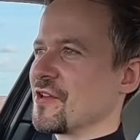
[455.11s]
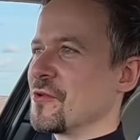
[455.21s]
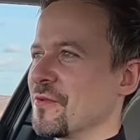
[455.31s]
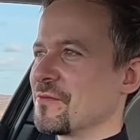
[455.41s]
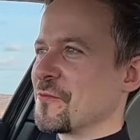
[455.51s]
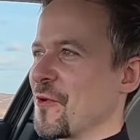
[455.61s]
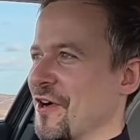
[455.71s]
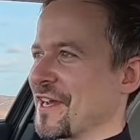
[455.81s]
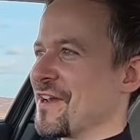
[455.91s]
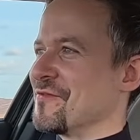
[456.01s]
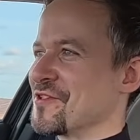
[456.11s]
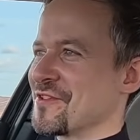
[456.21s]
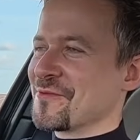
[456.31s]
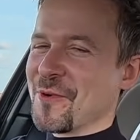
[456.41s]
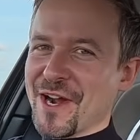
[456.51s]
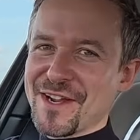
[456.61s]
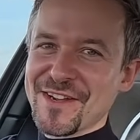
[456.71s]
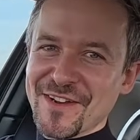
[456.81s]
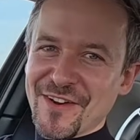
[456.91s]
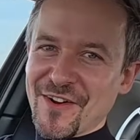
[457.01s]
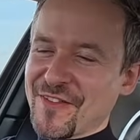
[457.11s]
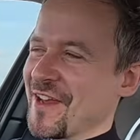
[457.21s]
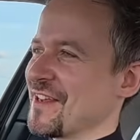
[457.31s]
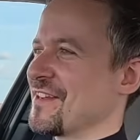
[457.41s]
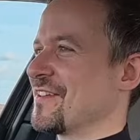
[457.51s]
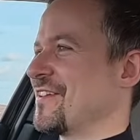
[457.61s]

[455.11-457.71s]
So what gives? Why are they